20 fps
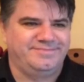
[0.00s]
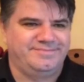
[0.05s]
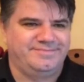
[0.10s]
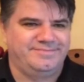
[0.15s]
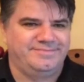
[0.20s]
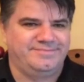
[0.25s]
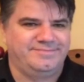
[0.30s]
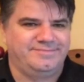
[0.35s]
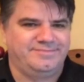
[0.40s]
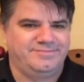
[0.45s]

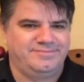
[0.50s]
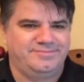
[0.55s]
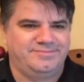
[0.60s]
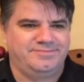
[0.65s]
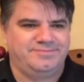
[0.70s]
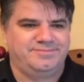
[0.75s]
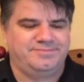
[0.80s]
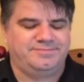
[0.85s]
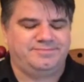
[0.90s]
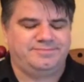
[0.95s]

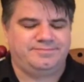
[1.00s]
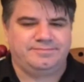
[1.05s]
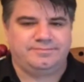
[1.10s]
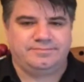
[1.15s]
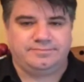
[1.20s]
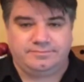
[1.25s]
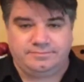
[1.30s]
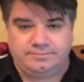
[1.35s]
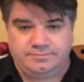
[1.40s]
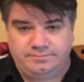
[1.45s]

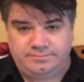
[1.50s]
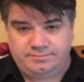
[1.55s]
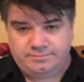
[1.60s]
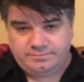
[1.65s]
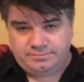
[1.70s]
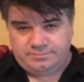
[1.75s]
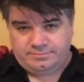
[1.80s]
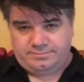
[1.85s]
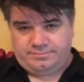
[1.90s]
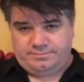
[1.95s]

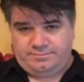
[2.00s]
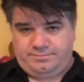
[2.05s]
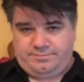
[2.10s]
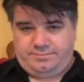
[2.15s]
[no speech]